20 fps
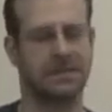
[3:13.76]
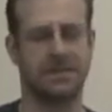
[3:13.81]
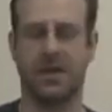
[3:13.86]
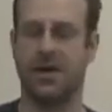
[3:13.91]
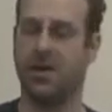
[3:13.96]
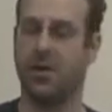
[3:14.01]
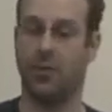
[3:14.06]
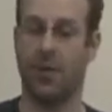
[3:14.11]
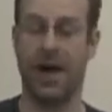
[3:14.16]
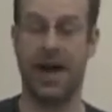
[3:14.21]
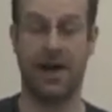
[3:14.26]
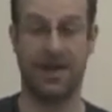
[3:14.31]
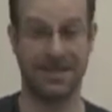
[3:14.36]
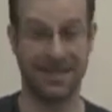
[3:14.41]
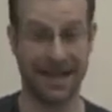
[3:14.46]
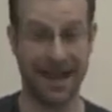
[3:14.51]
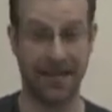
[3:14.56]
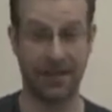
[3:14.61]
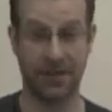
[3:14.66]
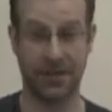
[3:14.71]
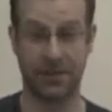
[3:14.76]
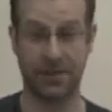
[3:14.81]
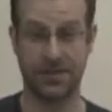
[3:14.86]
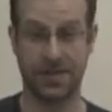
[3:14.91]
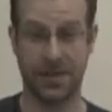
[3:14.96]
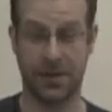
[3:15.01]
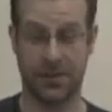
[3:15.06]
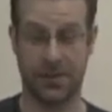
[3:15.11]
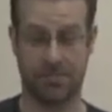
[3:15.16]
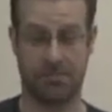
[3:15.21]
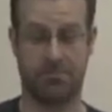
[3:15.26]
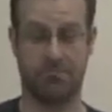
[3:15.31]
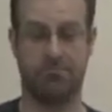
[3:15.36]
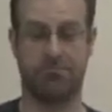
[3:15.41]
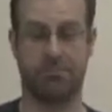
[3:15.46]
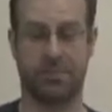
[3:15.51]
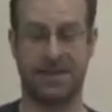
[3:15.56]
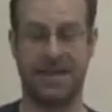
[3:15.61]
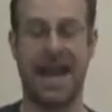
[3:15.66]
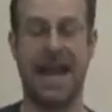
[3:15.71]
Oh wow, it's an Aligote you could
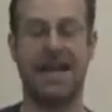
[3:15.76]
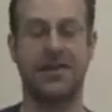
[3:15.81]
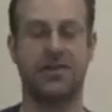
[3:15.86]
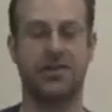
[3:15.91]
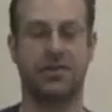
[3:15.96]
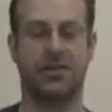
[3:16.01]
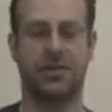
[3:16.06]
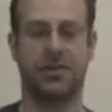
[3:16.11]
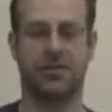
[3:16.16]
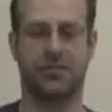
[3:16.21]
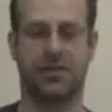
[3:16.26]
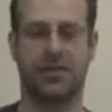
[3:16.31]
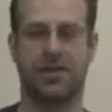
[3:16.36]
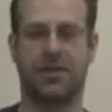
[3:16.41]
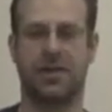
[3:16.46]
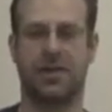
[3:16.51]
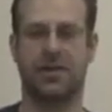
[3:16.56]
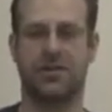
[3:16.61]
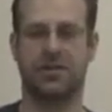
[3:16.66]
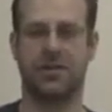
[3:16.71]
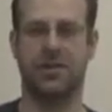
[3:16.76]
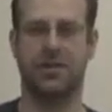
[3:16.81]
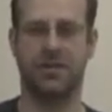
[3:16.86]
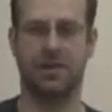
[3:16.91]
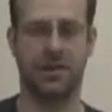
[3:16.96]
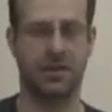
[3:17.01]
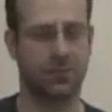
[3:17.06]
potentially drink on its own.